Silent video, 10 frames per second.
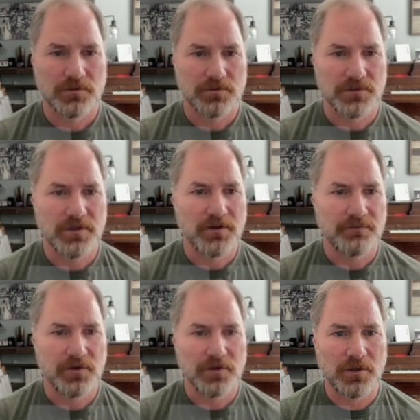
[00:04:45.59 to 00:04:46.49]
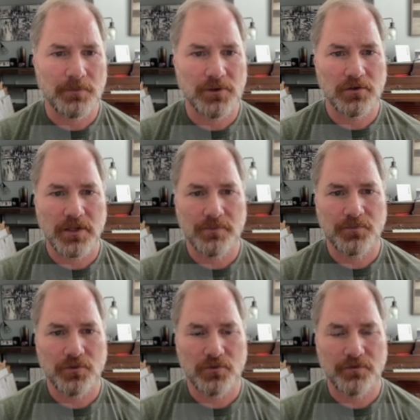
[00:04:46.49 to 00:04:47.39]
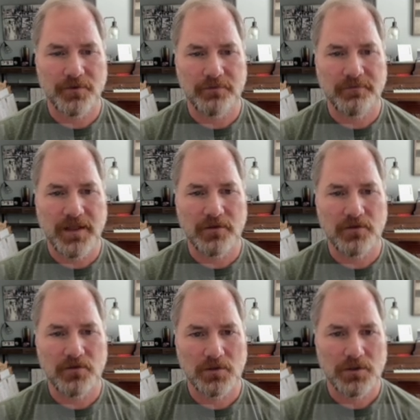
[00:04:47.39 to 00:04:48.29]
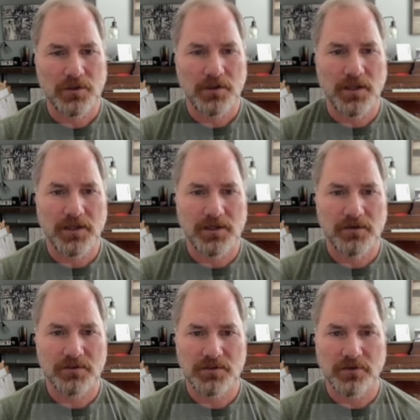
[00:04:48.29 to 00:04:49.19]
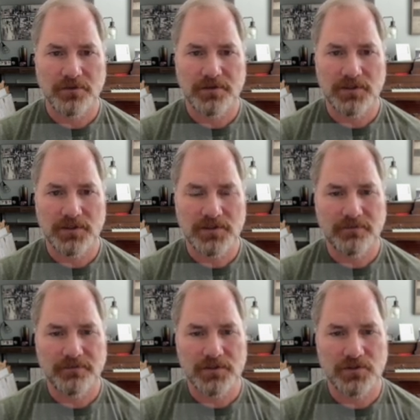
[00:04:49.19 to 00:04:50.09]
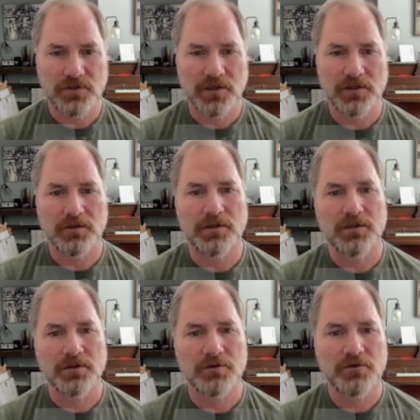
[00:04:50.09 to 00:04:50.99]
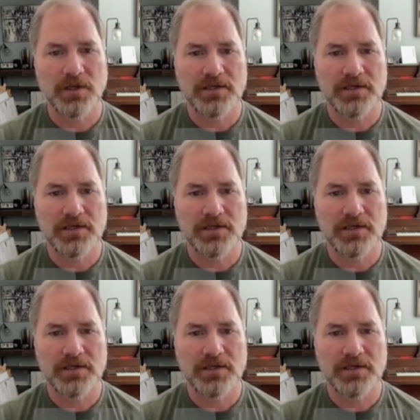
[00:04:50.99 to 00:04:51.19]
So then you have to upload a proof of value, and here's all the stuff that you can include.